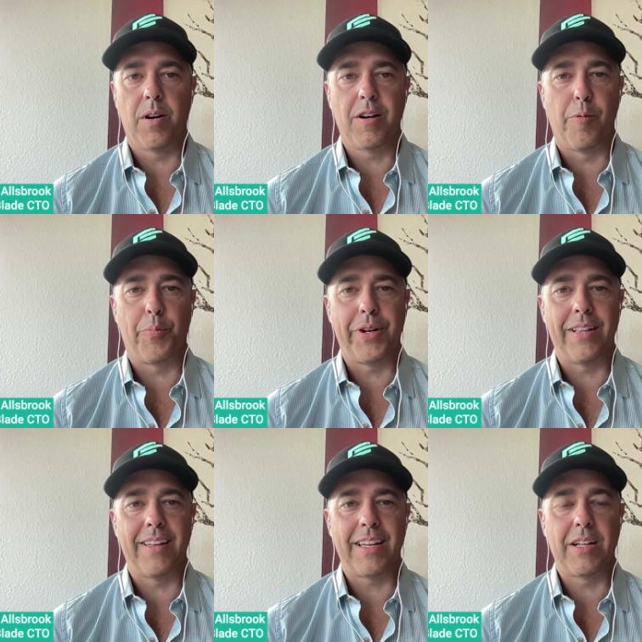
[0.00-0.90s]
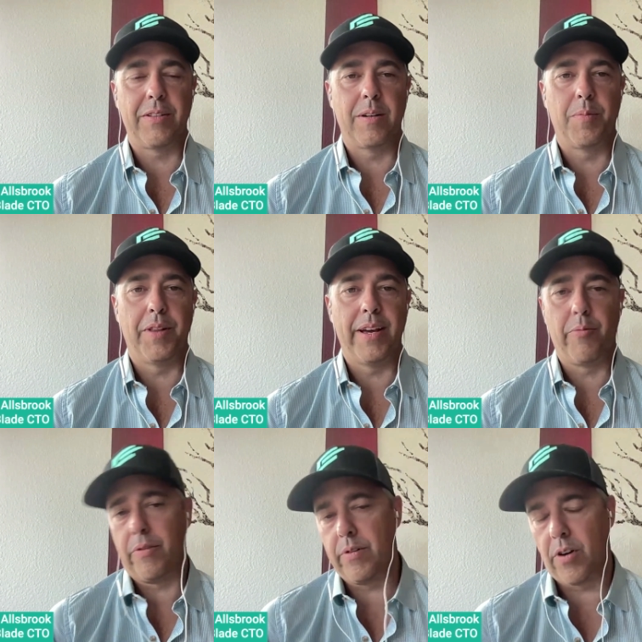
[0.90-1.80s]
a company like Clearblade,
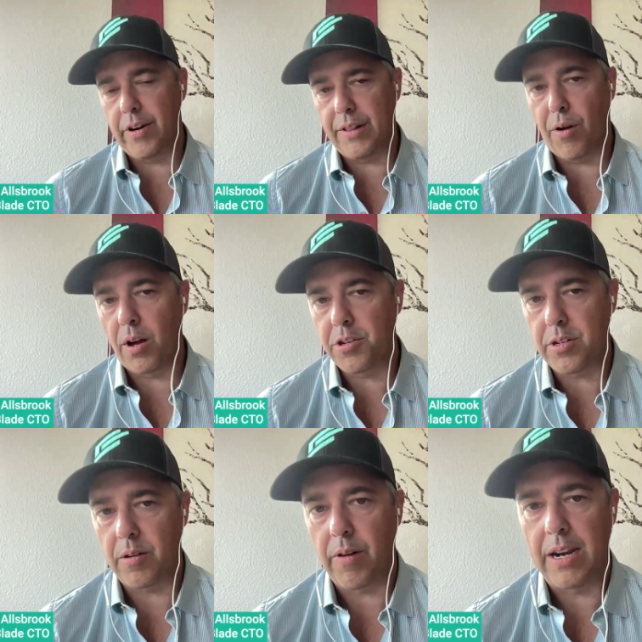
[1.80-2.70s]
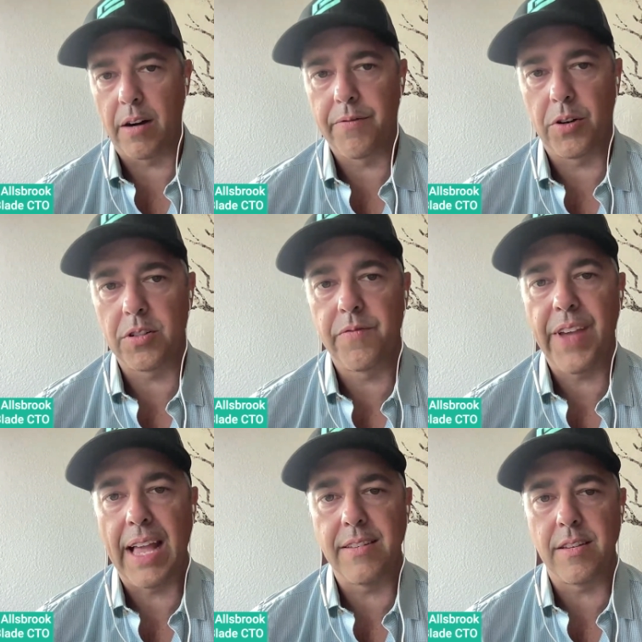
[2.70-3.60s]
we've already launched it, right? Our first
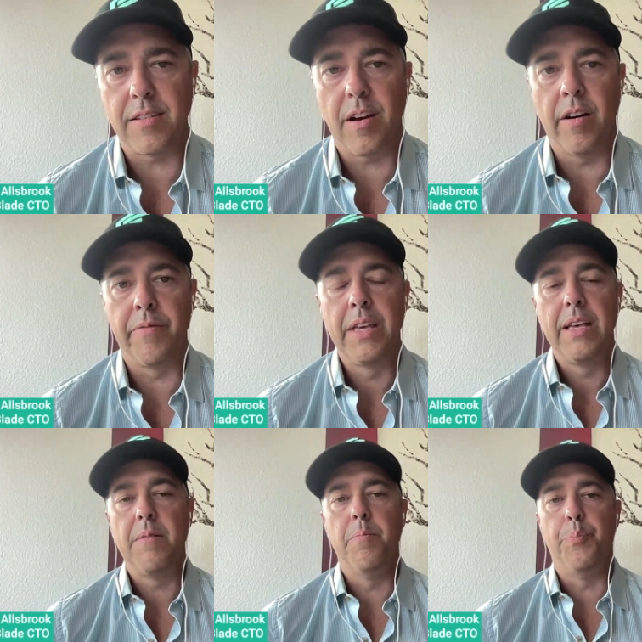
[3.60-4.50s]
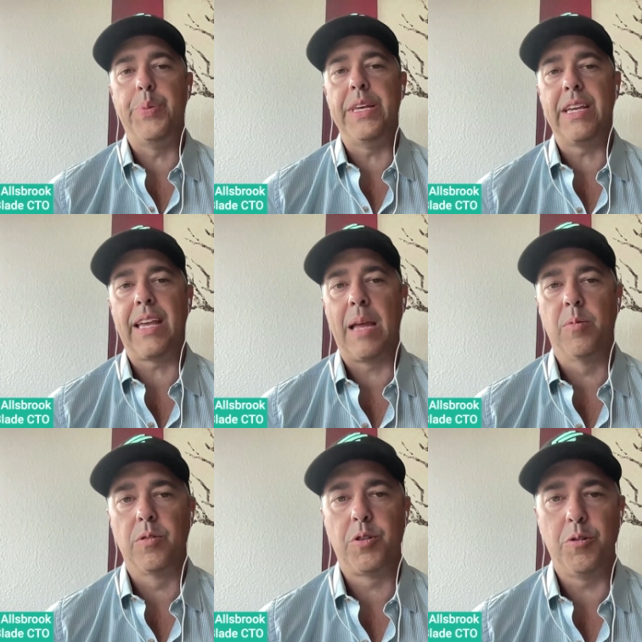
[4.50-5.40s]
phases of being
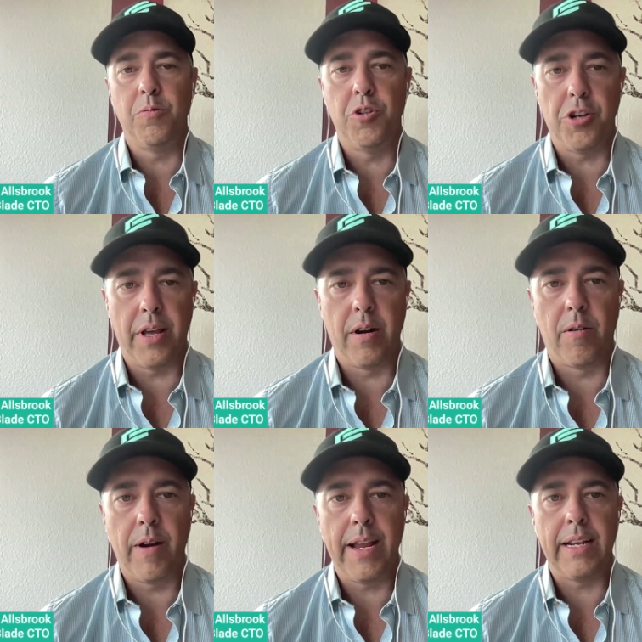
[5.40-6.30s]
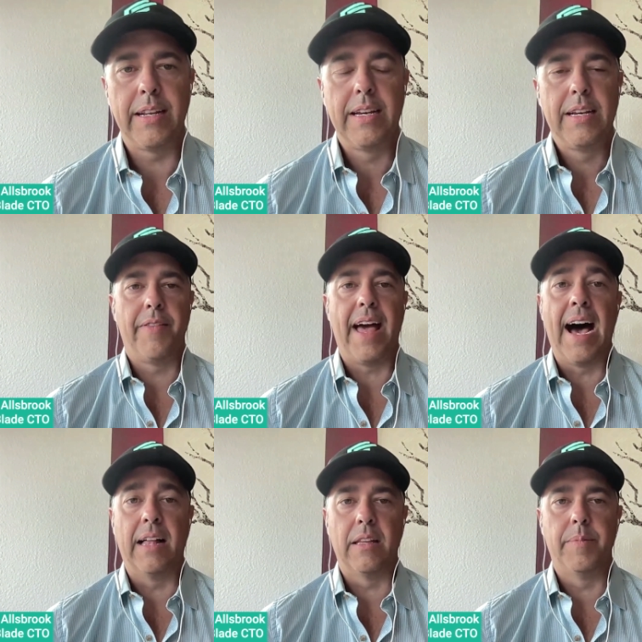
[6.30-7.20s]
able to generate the
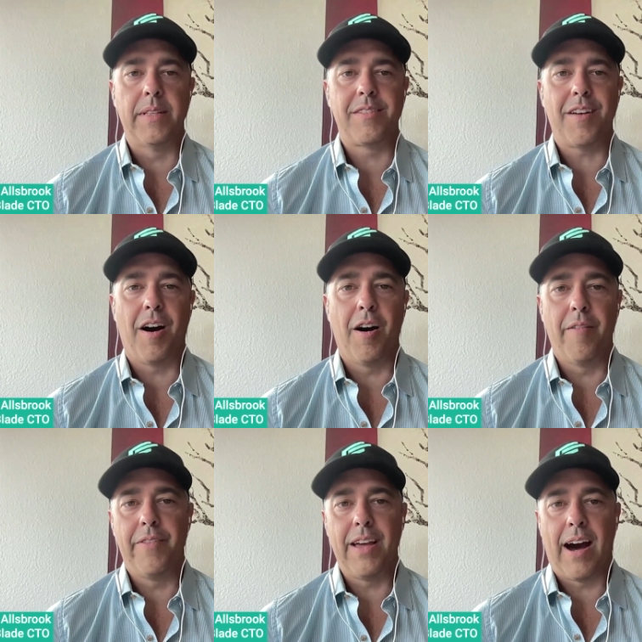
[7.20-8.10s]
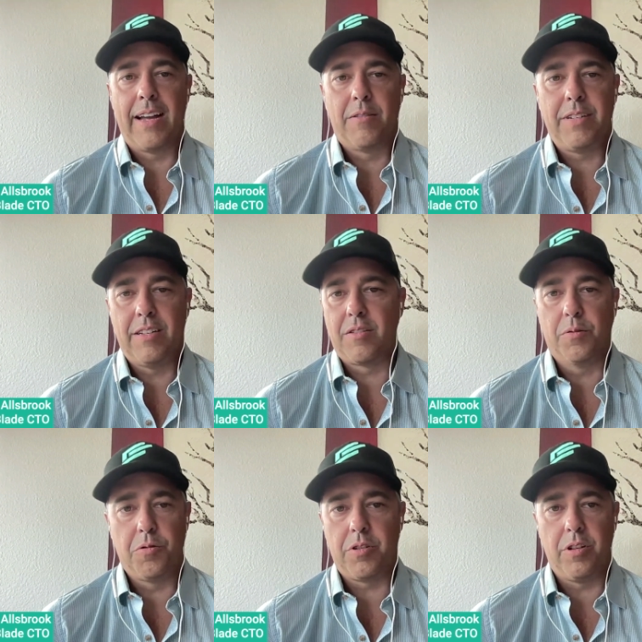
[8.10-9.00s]
elements of the IoT
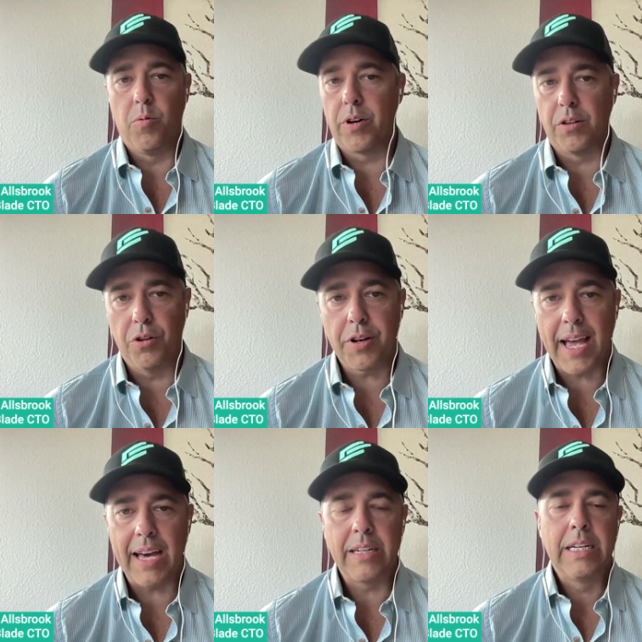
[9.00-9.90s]
solution you want to look at.